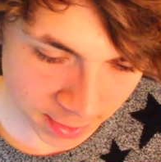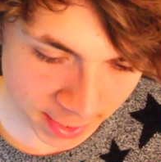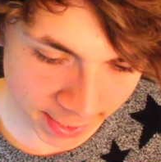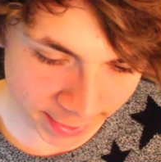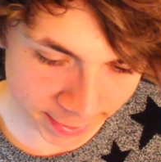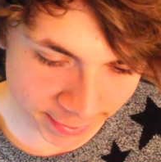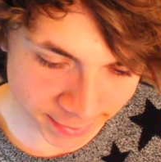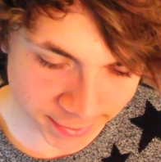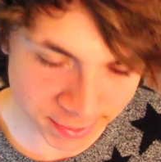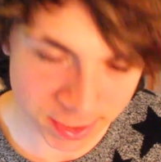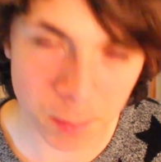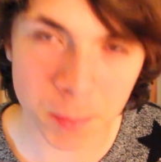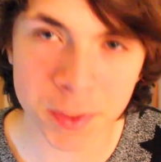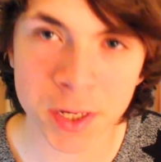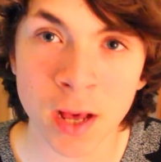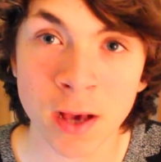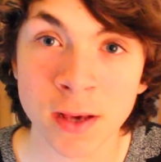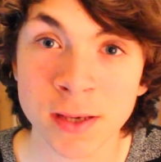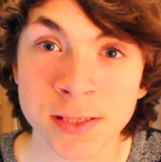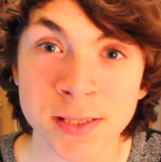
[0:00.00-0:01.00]
and
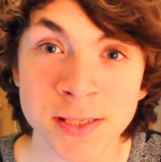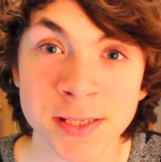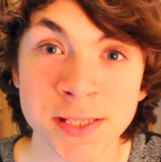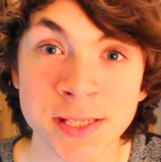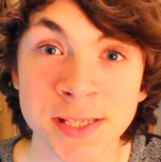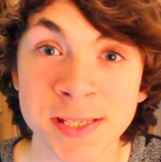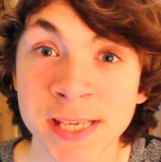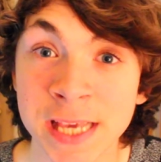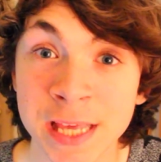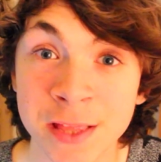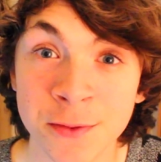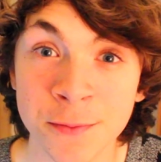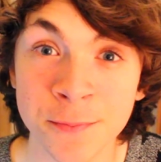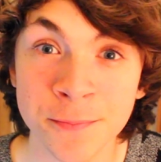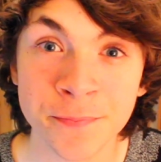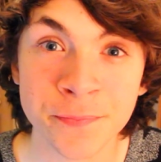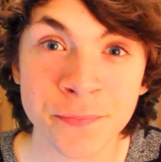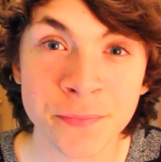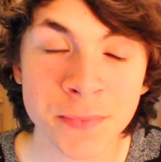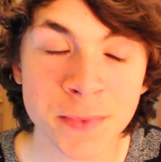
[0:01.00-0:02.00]
someone asks to see
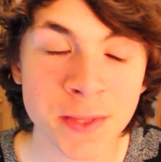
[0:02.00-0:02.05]
them